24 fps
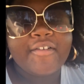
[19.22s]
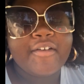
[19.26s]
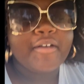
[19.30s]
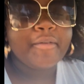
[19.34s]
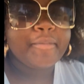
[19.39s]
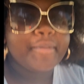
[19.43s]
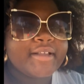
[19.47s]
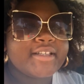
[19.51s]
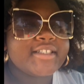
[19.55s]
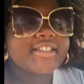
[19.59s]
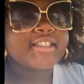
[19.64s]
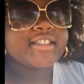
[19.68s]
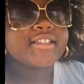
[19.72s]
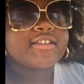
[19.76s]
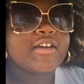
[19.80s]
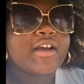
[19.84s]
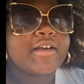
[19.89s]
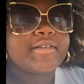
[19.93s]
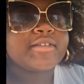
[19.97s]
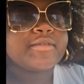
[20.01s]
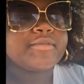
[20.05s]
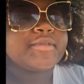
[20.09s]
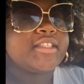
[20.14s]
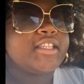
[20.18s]
favorite places to
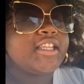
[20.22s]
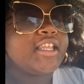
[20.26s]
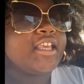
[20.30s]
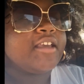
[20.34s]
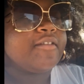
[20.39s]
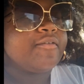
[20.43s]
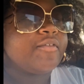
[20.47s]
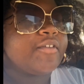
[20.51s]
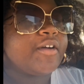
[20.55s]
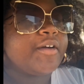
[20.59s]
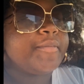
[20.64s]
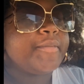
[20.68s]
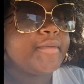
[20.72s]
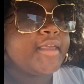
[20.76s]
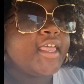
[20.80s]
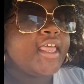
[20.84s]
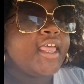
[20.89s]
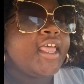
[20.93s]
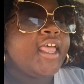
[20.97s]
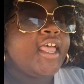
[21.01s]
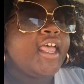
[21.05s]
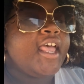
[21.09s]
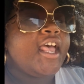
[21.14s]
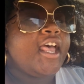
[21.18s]
grab something to eat from.
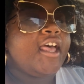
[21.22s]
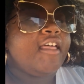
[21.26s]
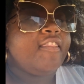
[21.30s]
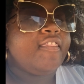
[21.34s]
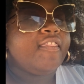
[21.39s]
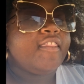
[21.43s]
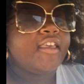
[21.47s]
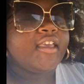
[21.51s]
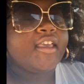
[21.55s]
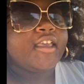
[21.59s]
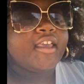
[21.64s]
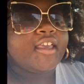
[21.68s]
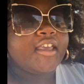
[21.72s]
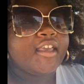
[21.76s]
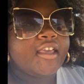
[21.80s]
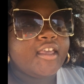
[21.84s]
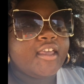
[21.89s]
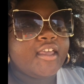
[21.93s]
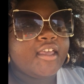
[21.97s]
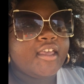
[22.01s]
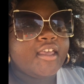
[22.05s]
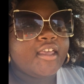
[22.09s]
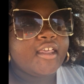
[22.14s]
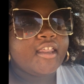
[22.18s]
And
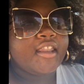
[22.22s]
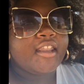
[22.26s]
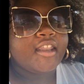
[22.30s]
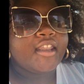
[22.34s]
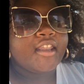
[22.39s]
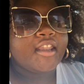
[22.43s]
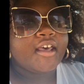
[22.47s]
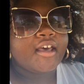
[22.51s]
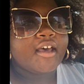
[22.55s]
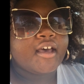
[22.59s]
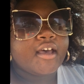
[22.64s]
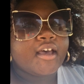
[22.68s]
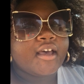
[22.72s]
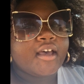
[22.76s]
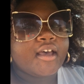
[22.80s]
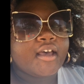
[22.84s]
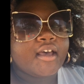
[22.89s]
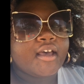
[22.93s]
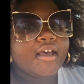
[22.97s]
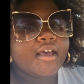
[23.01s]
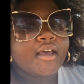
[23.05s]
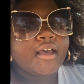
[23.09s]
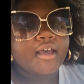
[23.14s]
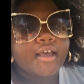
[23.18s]
then
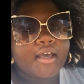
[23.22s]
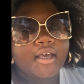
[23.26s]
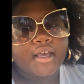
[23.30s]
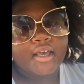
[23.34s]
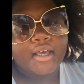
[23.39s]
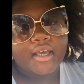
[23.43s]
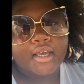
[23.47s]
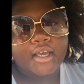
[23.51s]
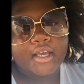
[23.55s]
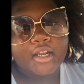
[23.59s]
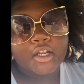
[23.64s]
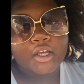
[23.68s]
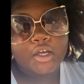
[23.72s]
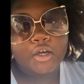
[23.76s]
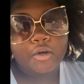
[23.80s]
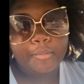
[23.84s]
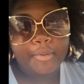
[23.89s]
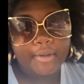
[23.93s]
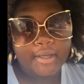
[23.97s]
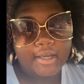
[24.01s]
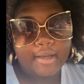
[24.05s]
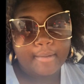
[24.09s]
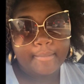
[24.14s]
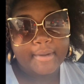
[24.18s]
uh, gonna go
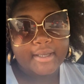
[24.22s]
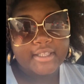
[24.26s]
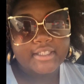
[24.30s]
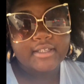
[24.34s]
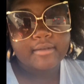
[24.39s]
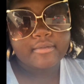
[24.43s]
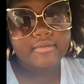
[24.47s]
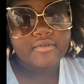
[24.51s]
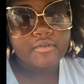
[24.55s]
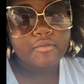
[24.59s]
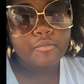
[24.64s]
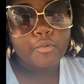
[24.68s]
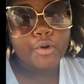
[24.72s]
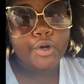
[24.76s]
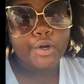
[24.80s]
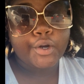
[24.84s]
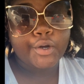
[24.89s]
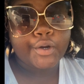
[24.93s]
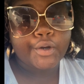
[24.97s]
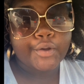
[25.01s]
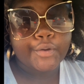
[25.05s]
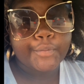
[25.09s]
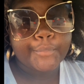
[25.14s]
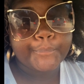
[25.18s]
pick up my tips from
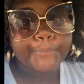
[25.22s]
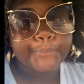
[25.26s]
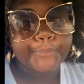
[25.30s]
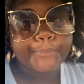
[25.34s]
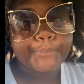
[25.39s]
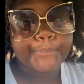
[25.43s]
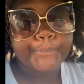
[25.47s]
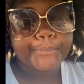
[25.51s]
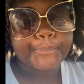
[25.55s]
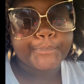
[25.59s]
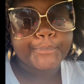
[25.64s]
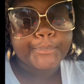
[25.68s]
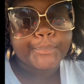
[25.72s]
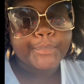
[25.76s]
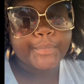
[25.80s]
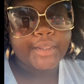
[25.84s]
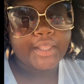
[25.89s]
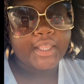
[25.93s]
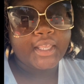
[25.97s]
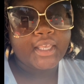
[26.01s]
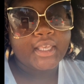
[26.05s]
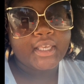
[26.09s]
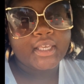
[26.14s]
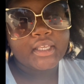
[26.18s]
work.
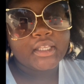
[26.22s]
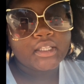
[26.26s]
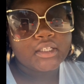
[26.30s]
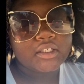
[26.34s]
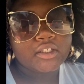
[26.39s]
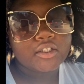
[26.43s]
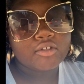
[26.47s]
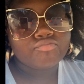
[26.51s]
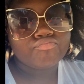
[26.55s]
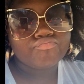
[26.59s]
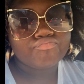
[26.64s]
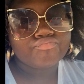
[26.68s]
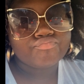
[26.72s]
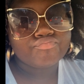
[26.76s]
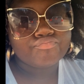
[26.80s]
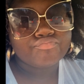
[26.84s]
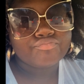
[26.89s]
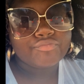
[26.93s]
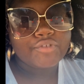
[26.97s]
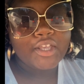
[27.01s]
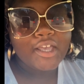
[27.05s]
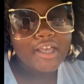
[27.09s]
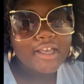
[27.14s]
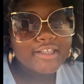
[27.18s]
And
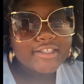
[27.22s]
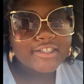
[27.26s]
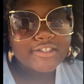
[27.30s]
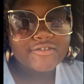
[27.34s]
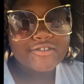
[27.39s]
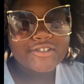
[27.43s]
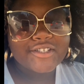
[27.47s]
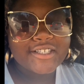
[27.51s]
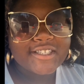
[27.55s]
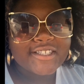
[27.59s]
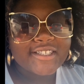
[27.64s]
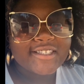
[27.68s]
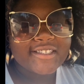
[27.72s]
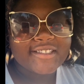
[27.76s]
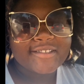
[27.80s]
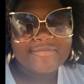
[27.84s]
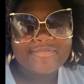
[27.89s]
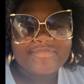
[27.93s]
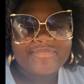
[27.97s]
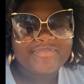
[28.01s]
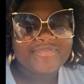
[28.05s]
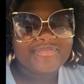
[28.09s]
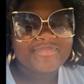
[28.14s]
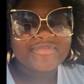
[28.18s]
yeah, so just
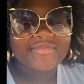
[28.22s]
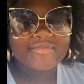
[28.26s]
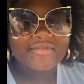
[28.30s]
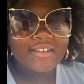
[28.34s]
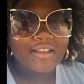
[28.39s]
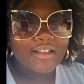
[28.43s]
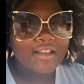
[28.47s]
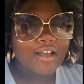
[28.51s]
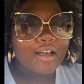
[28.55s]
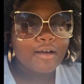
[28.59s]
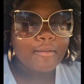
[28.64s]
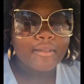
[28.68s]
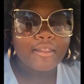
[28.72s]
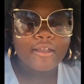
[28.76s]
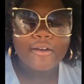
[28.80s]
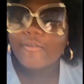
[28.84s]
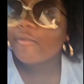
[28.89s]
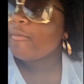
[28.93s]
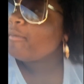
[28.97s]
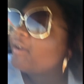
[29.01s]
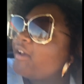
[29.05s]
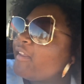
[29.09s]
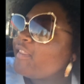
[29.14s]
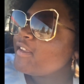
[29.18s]
come along
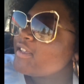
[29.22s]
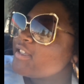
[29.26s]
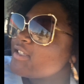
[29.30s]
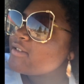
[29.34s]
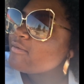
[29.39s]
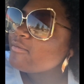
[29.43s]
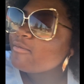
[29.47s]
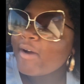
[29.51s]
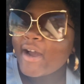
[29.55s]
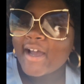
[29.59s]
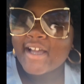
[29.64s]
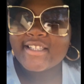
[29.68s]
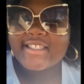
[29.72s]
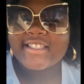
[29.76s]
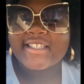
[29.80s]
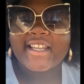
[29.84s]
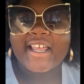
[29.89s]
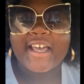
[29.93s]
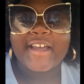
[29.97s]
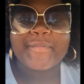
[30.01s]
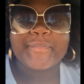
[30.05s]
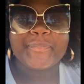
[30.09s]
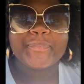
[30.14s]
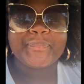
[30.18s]
with me on this ride
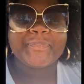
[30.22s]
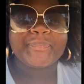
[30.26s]
today.